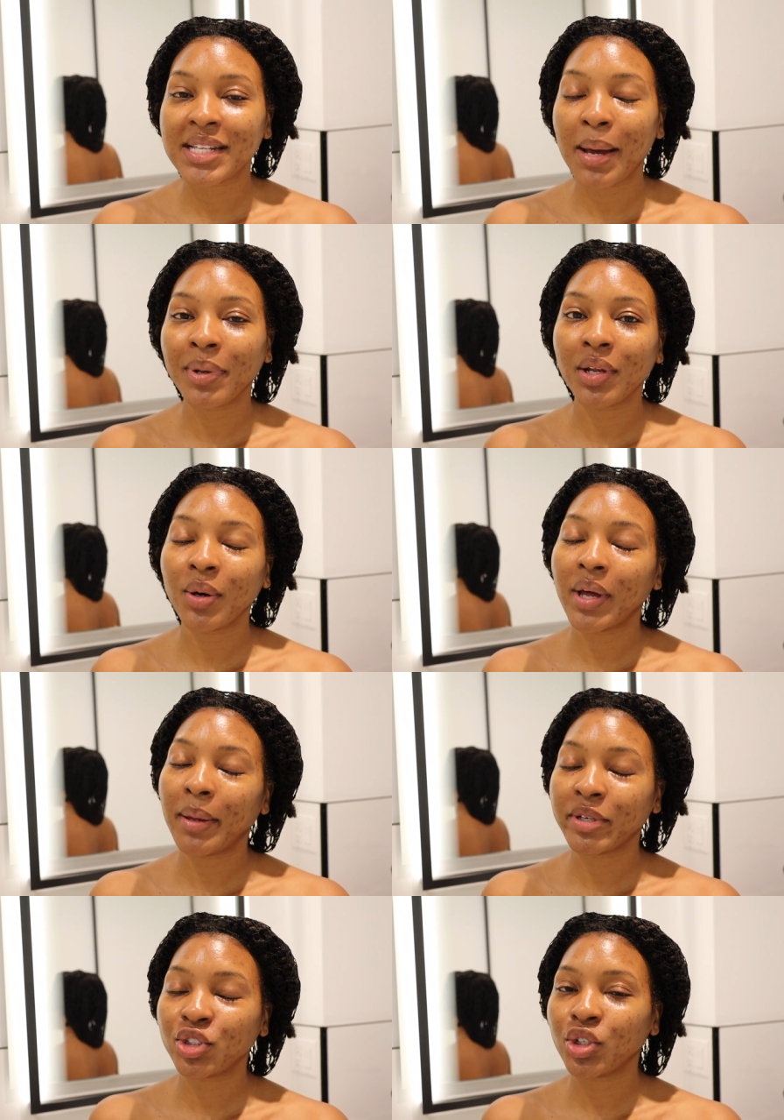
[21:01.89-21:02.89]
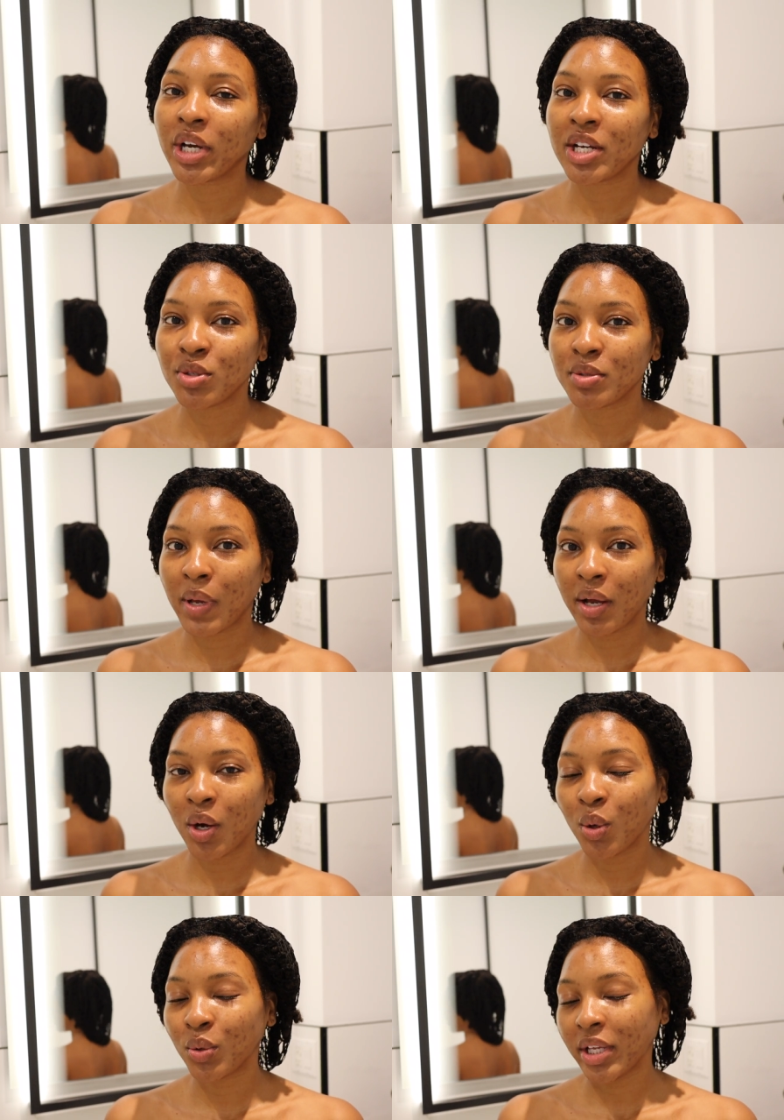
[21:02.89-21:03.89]
down below and make sure you guys use my
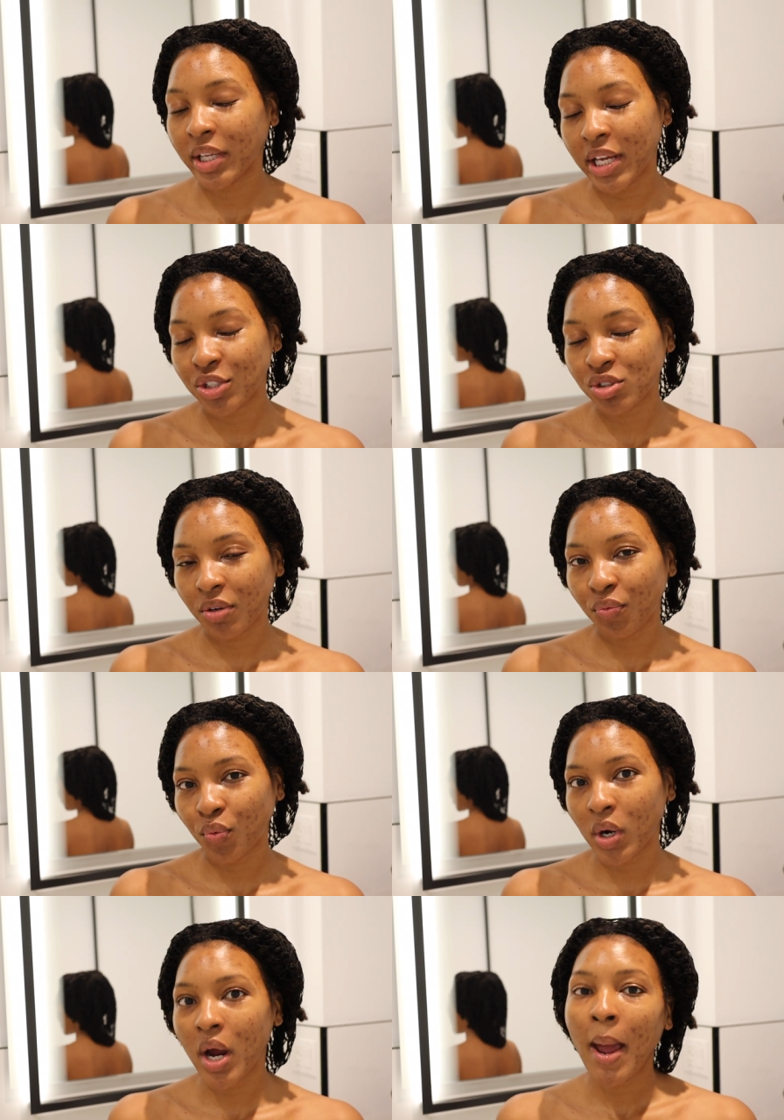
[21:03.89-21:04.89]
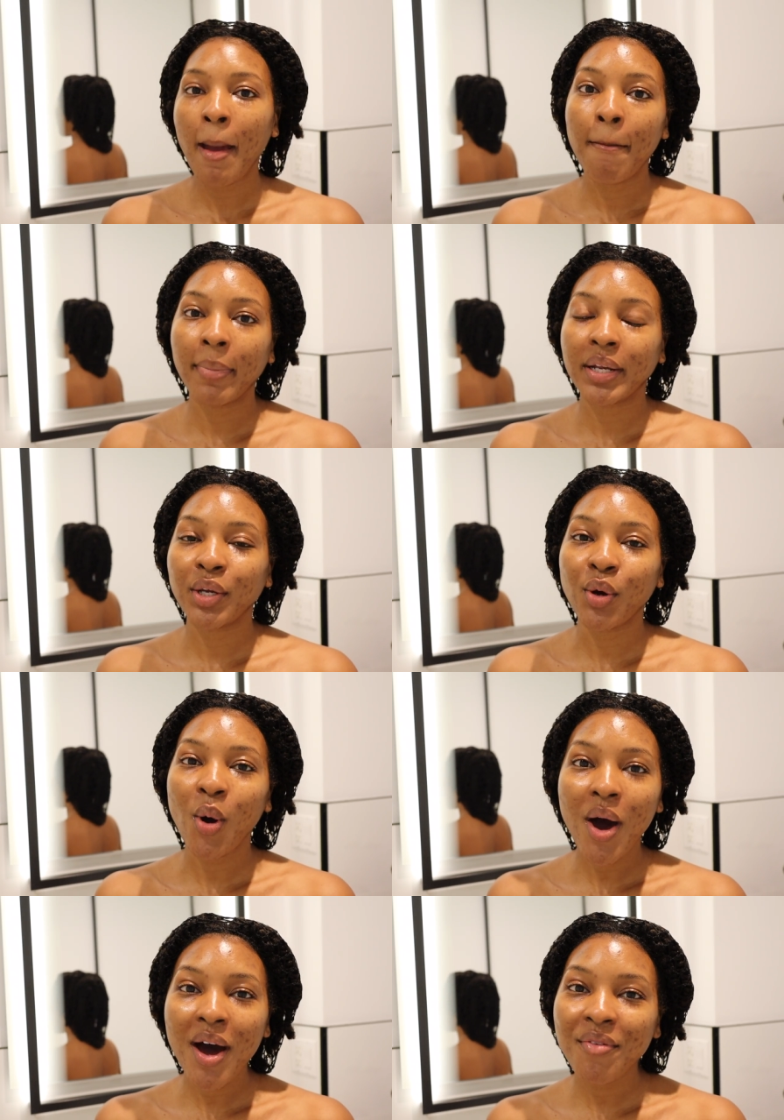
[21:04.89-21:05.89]
code Kendra for money
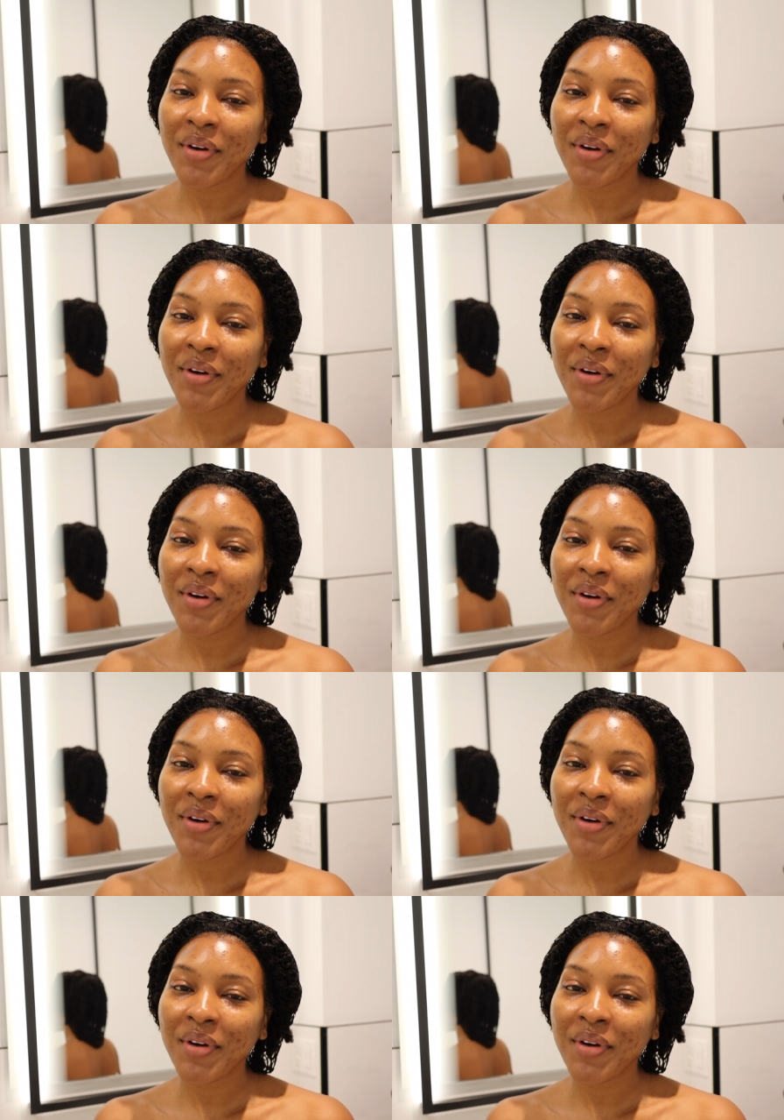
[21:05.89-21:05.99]
off.